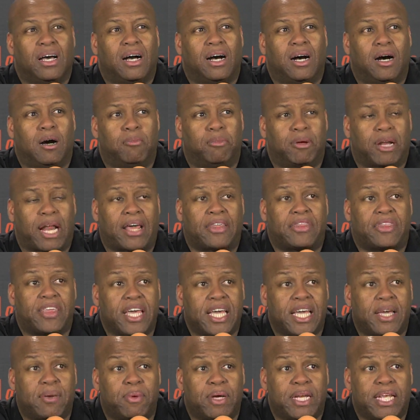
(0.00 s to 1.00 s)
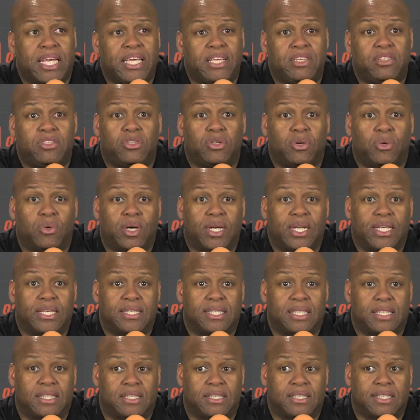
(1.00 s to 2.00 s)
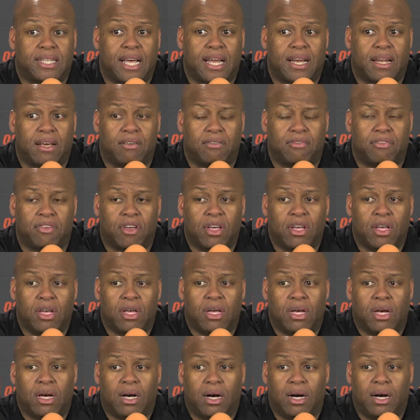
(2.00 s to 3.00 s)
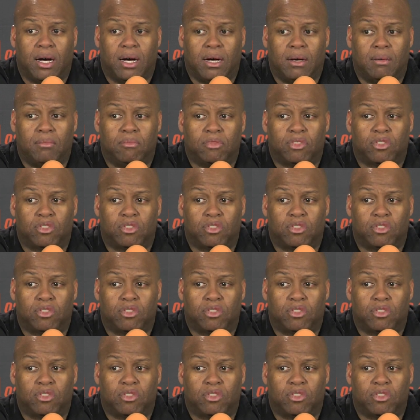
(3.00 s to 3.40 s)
Uh, but I think what he's doing is instead of uh,